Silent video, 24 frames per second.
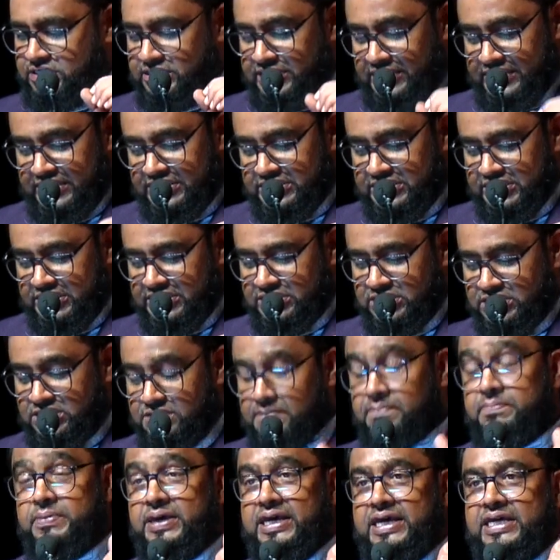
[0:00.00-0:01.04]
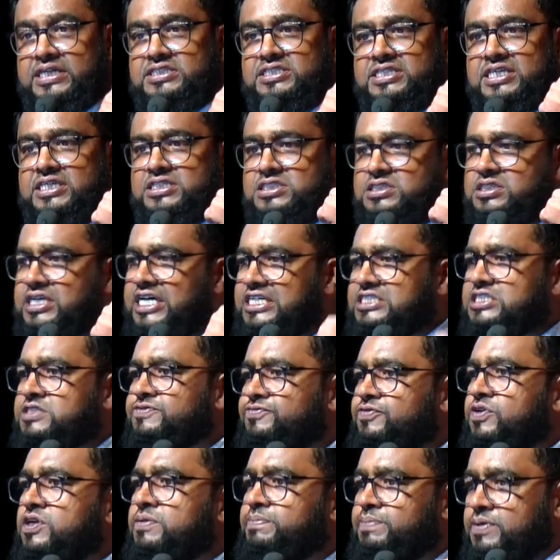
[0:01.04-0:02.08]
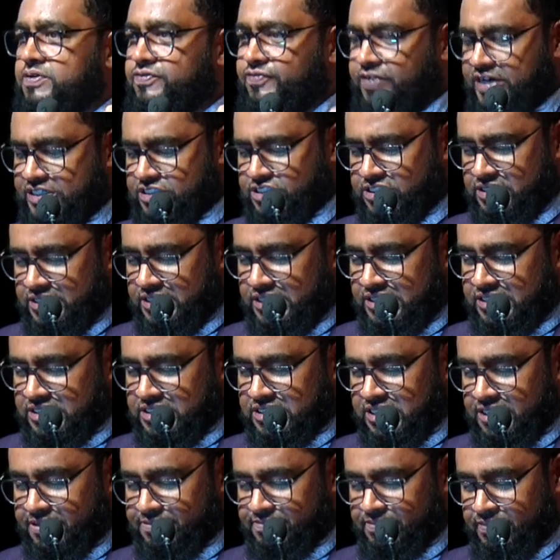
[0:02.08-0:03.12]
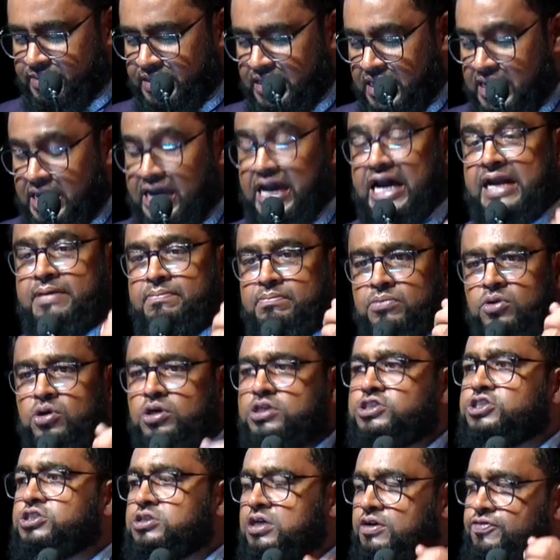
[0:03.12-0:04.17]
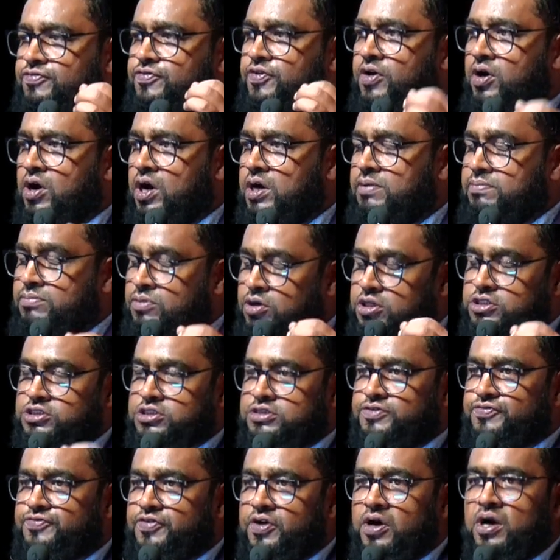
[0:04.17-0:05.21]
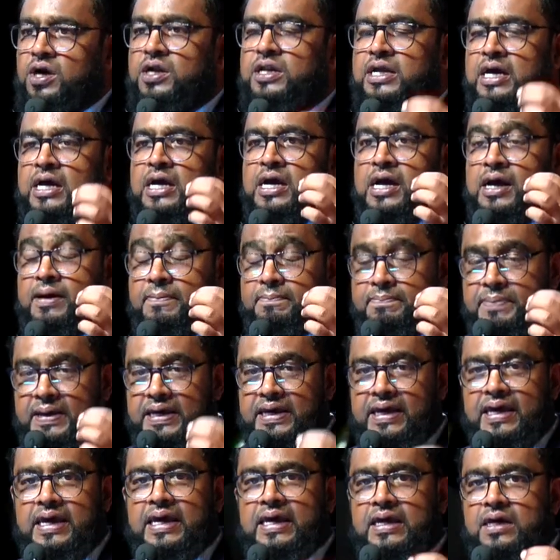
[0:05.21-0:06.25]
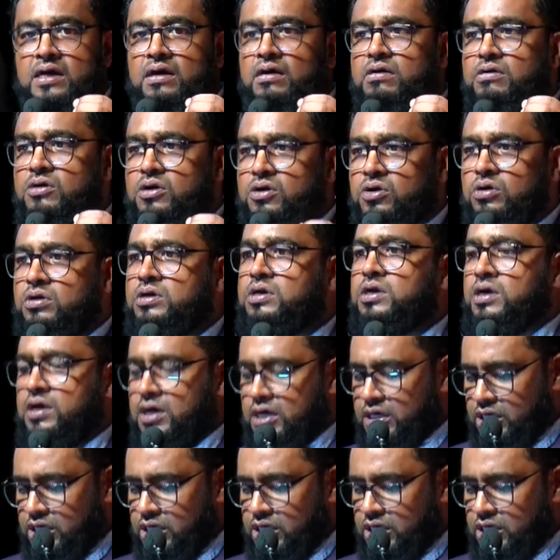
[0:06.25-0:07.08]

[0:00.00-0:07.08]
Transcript: citizens, being successful professionals, and most of all, being good